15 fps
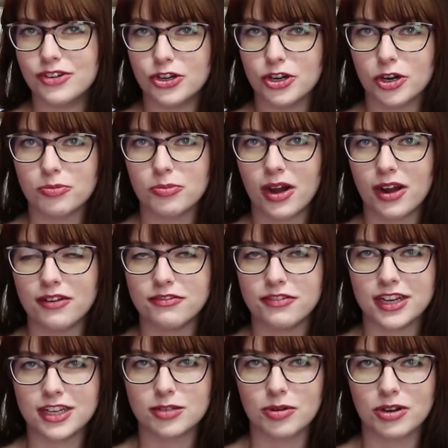group on
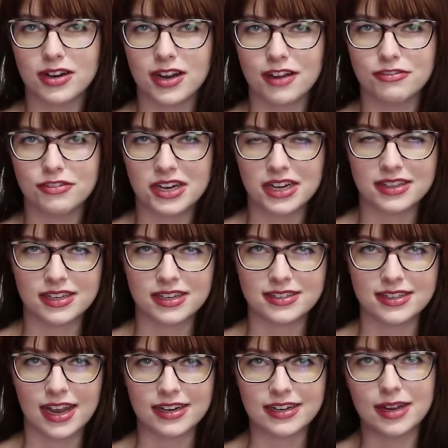Facebook. I forget the
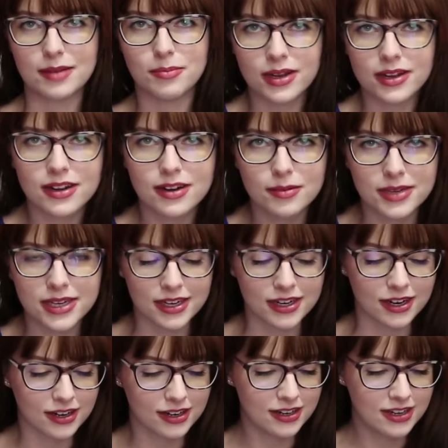exact name, but it'll be
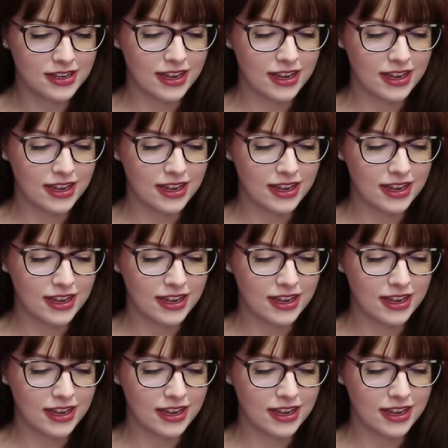here.